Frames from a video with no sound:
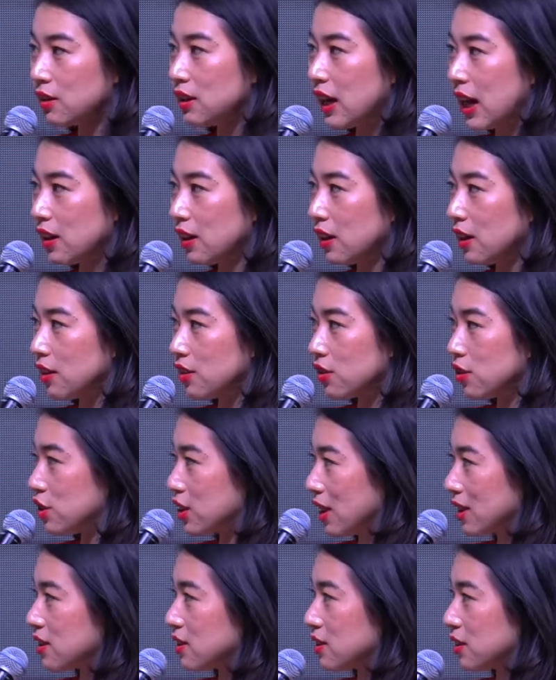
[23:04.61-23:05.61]
That is
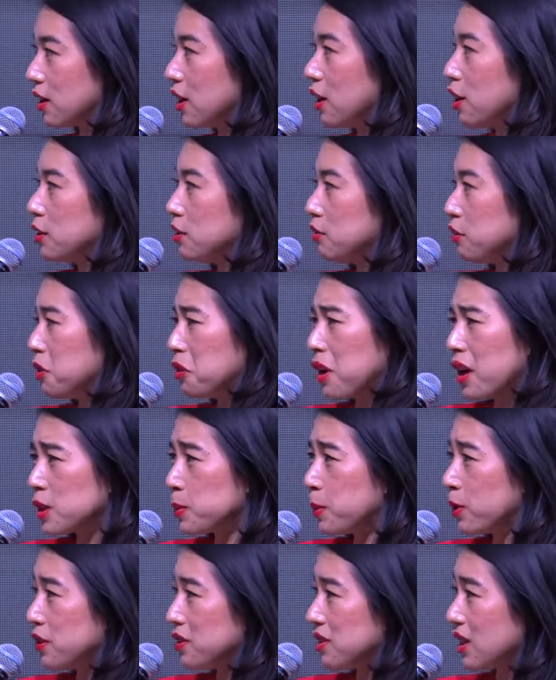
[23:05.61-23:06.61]
just, I
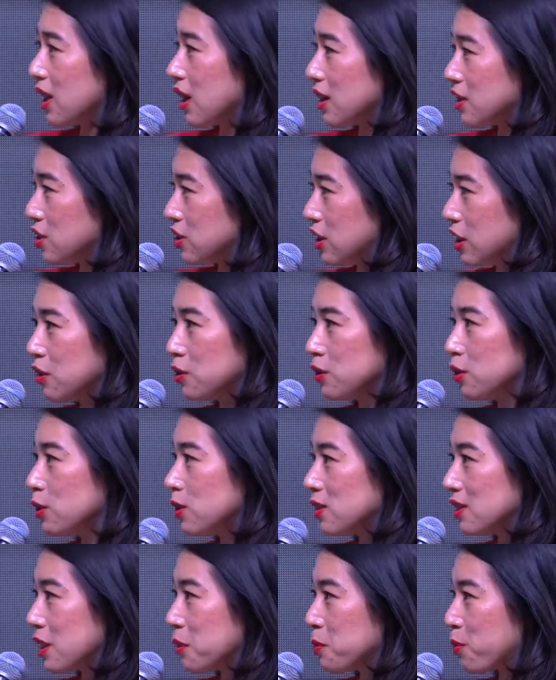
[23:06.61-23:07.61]
suppose ESG
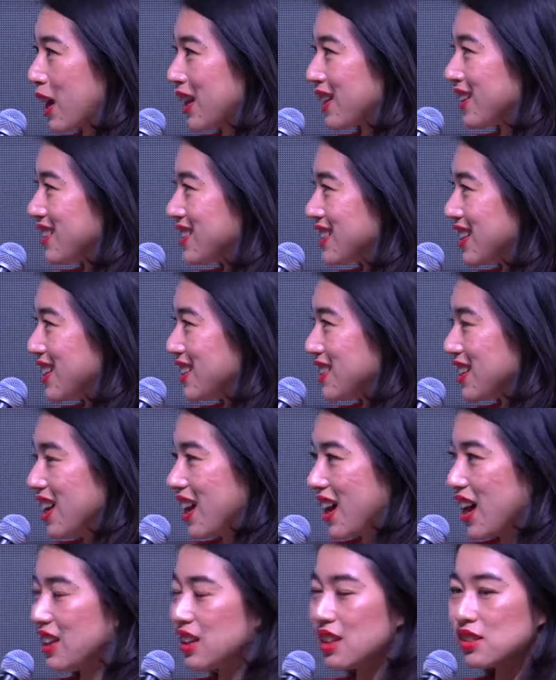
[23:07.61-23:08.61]
loosely bracketed,
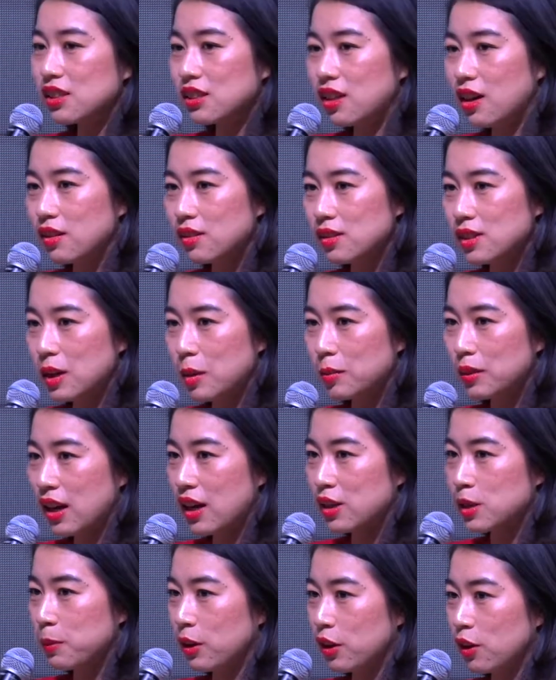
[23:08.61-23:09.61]
and that's a concept that
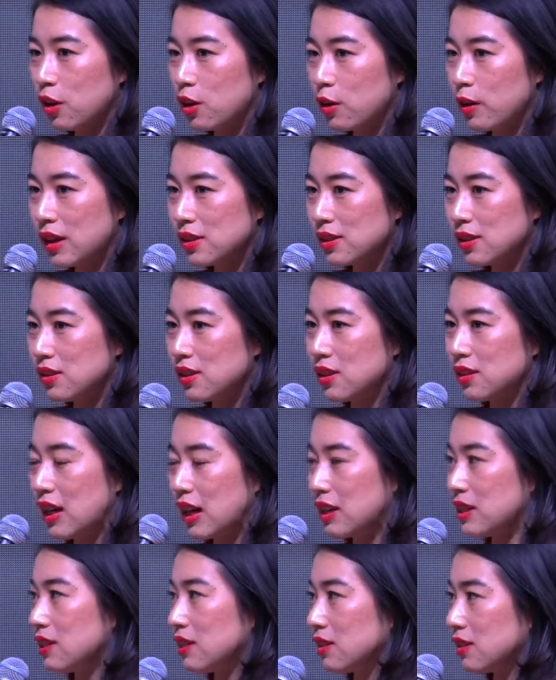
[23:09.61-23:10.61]
has been going around since the
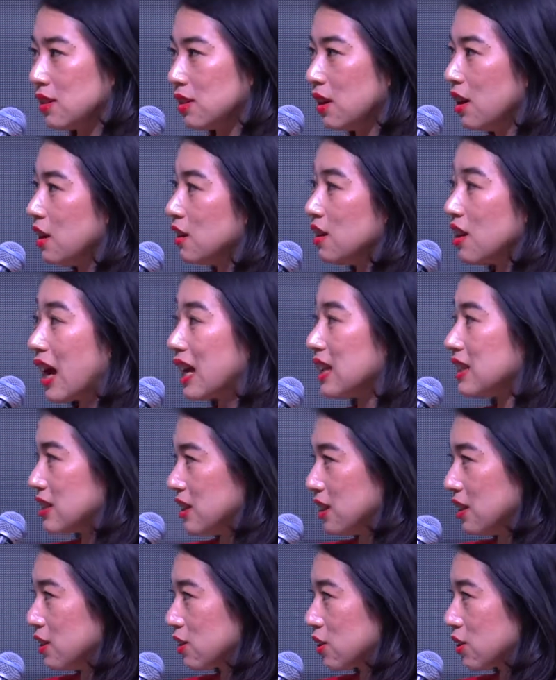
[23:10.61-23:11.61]

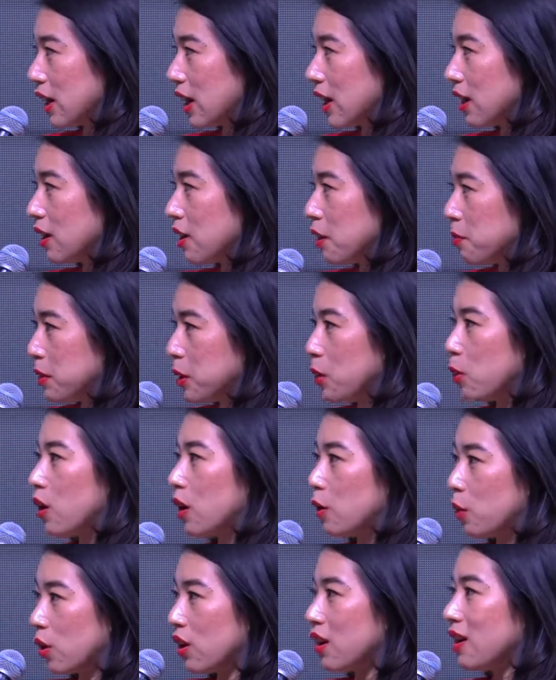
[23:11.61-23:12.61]
1990s, right?
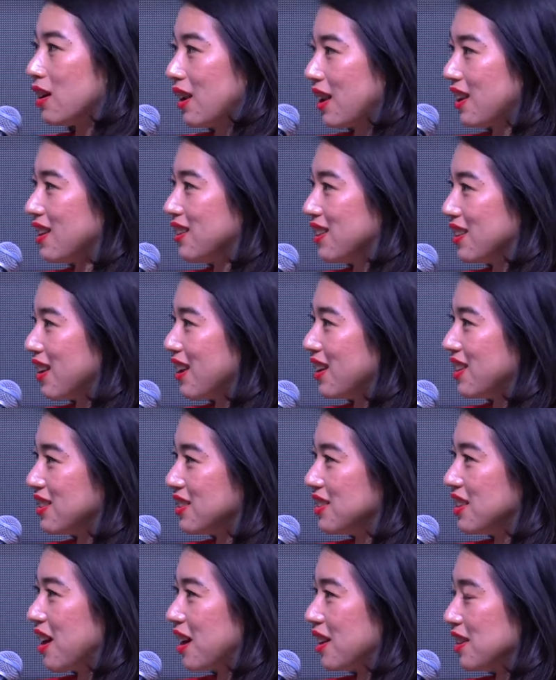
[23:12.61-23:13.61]
Meanwhile, we're
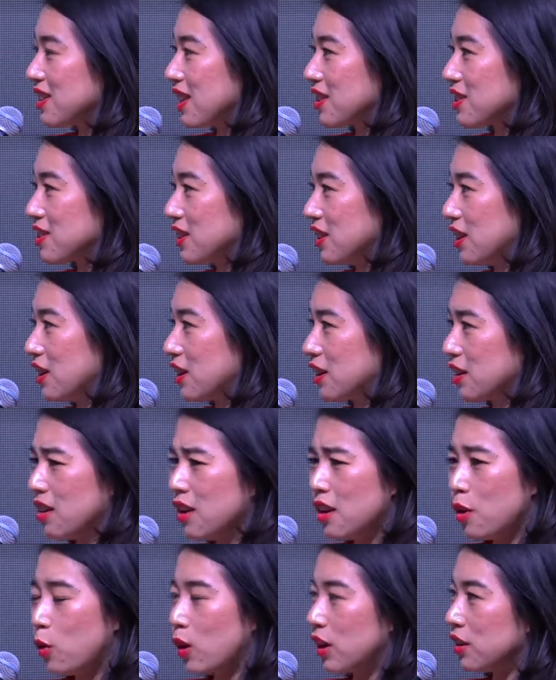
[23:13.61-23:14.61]
in essentially
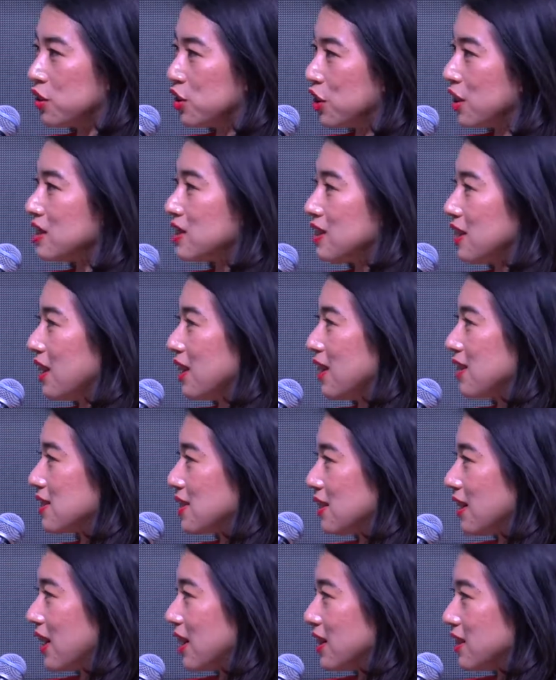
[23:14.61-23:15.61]
30
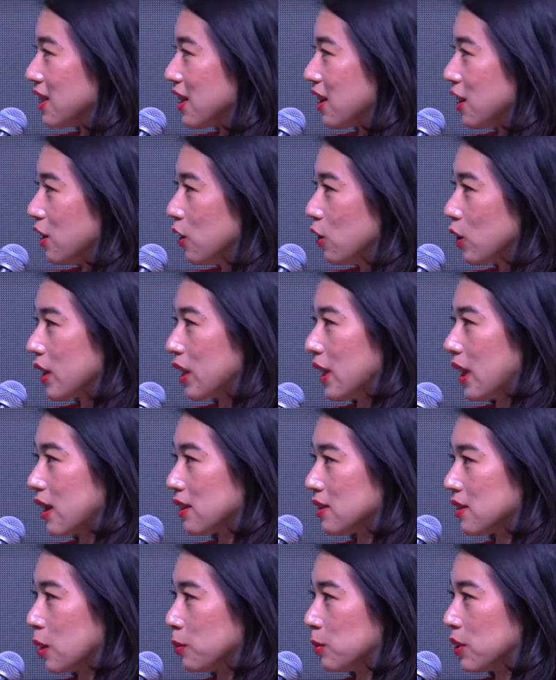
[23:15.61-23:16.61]
years later, looking
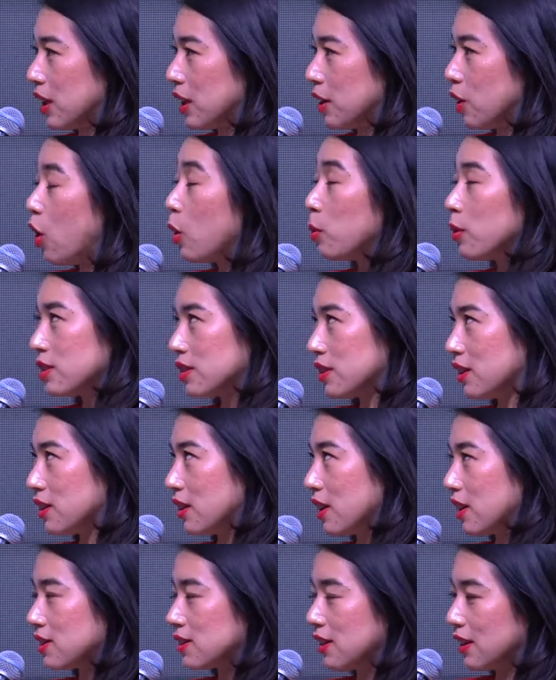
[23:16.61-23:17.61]
at something, almost
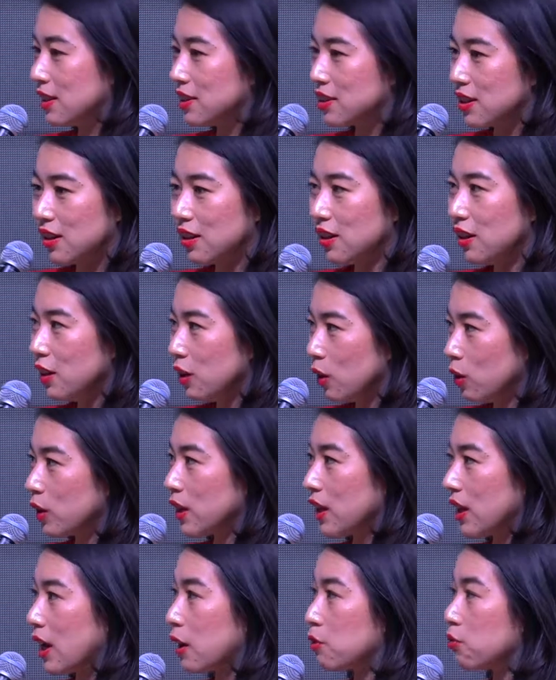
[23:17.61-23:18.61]
30 years later,
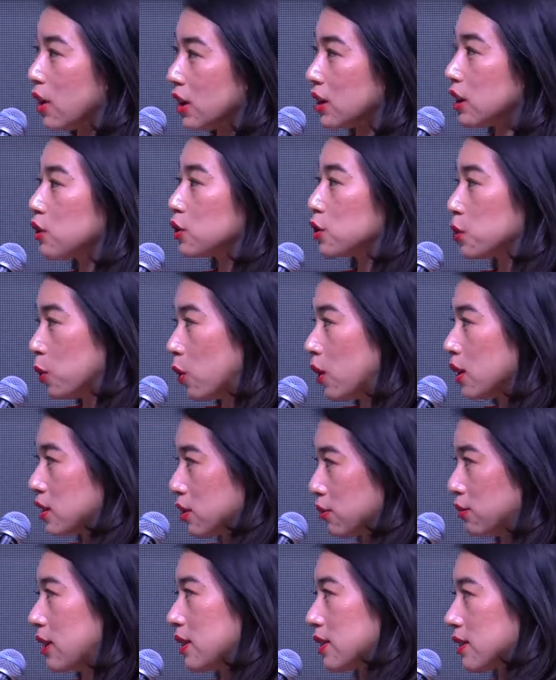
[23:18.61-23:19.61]
looking at running
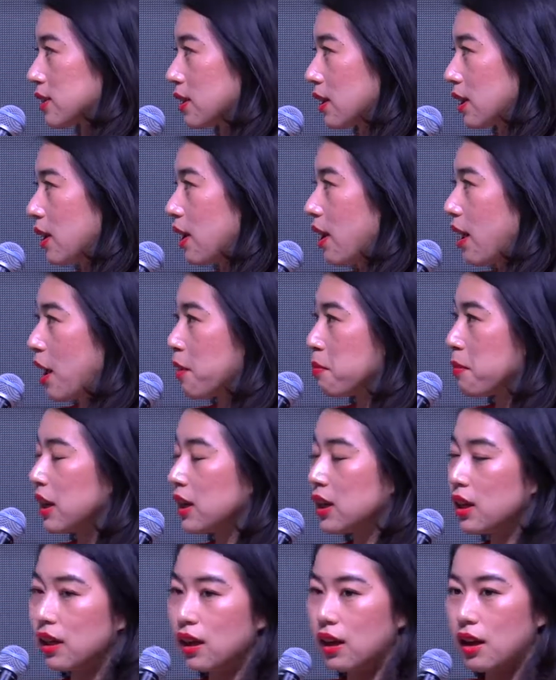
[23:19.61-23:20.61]
towards a risk and
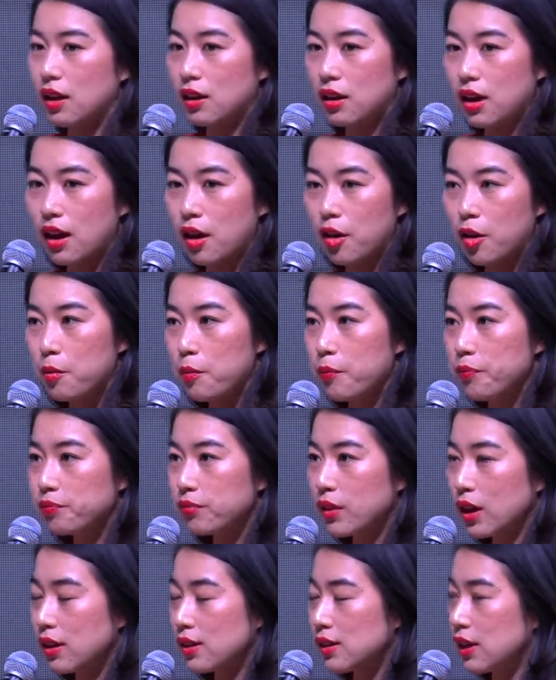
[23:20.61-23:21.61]
making it
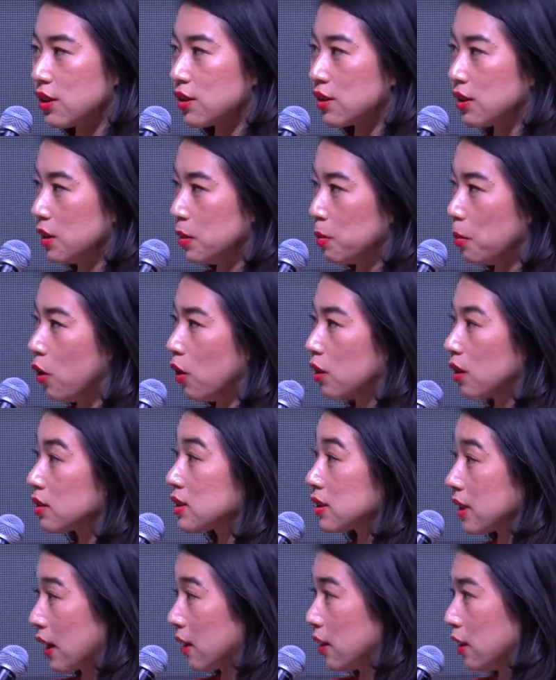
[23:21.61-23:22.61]
essentially more
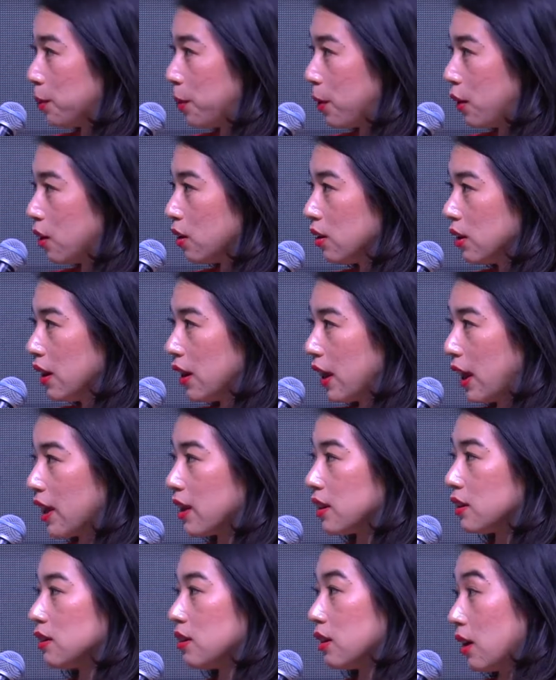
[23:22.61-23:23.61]
scalable
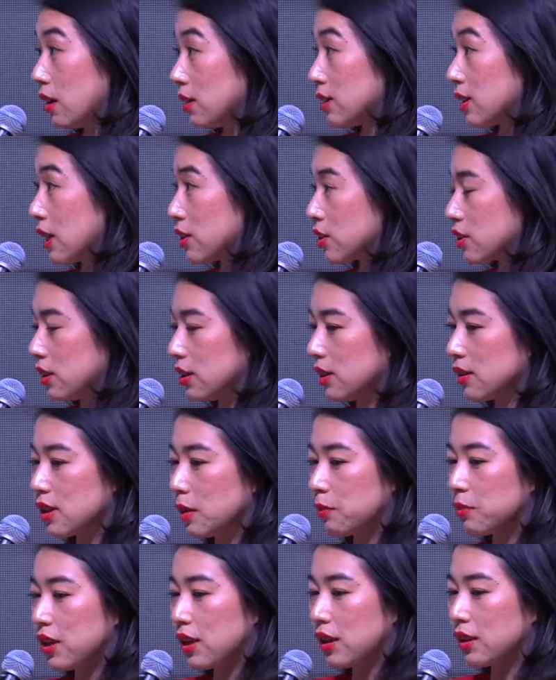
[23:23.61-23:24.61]
and essentially
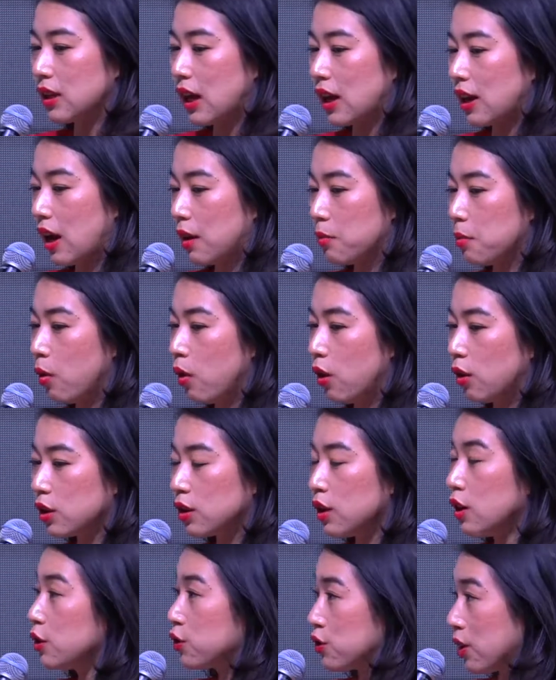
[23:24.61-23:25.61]
something that are
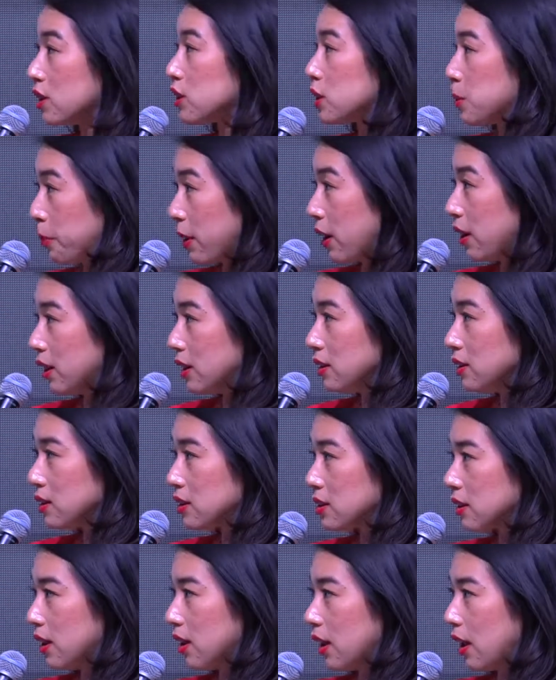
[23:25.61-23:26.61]
more
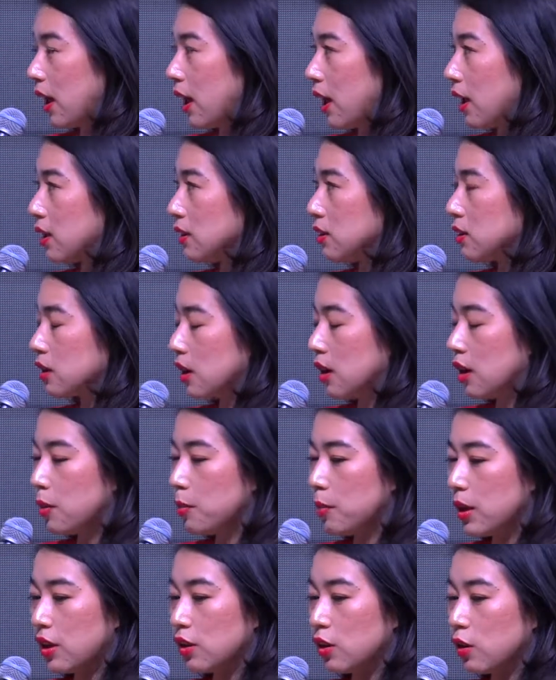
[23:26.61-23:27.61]
transparent
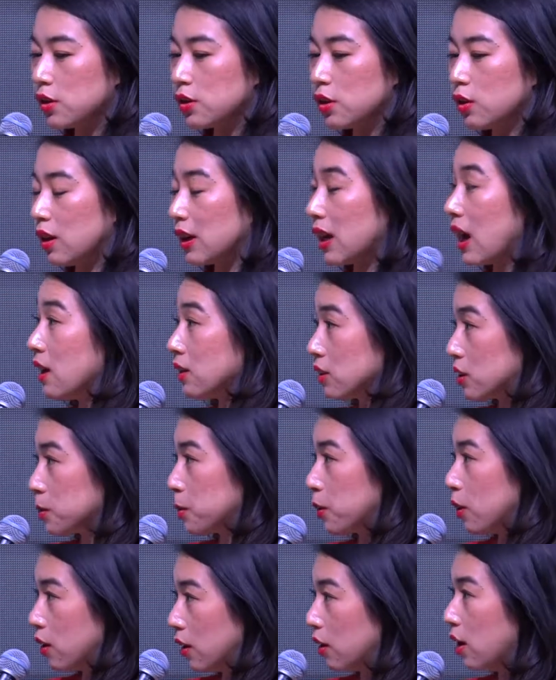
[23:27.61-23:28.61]
and also
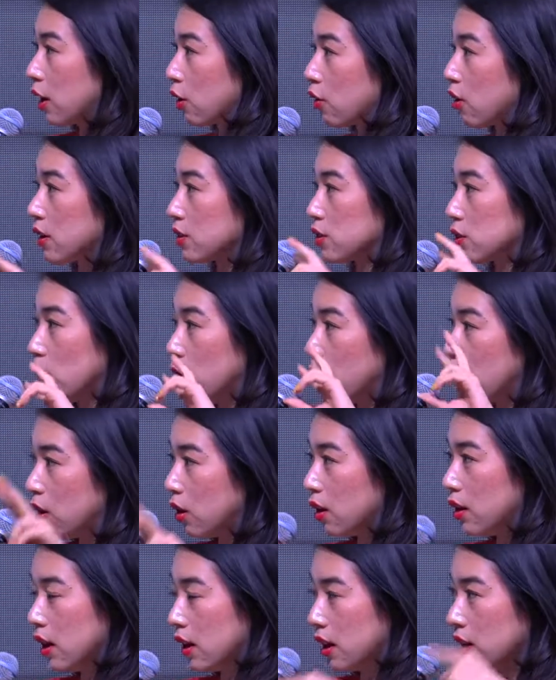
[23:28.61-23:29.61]
accountable across
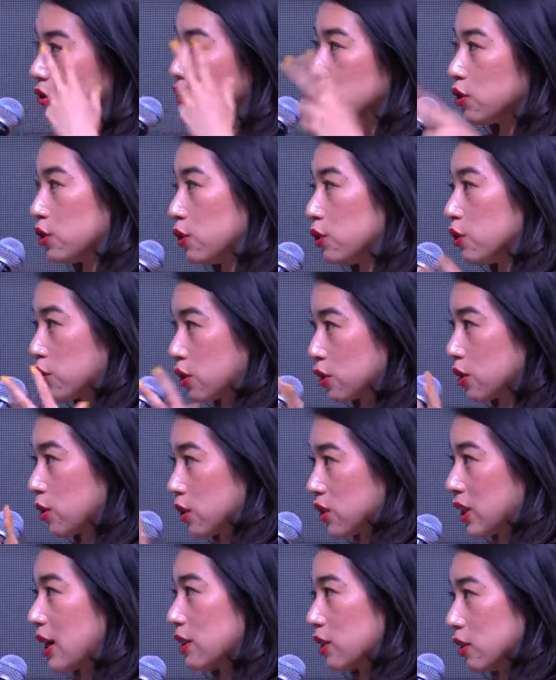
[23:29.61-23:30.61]
all
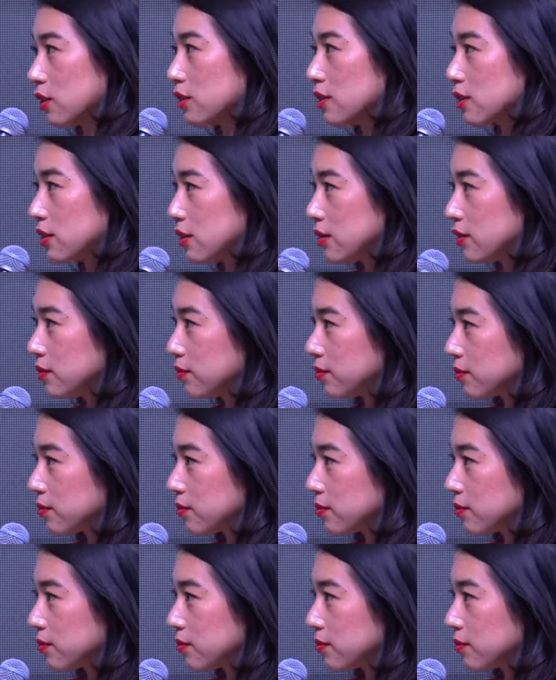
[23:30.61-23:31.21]
institutional channels.